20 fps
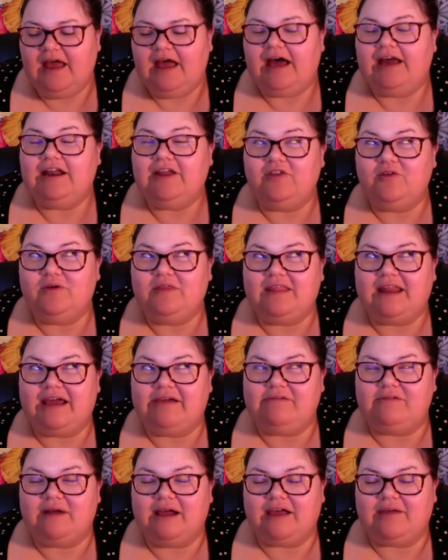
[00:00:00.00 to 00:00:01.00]
Another one that I
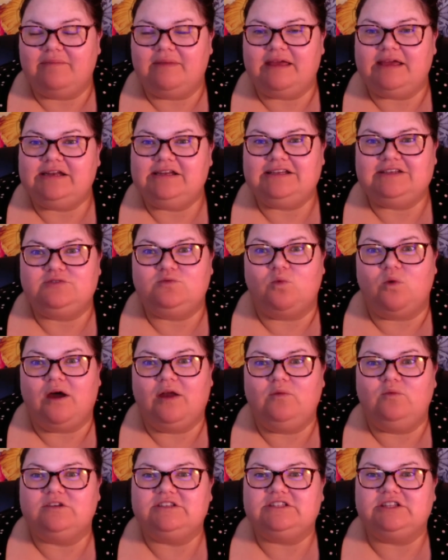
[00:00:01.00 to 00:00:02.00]
would recommend is
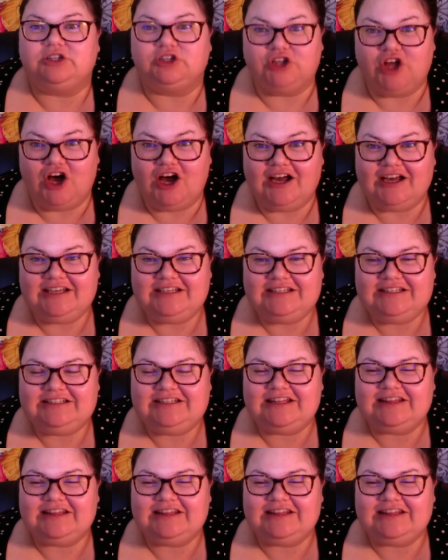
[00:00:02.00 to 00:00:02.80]
One Was Lost.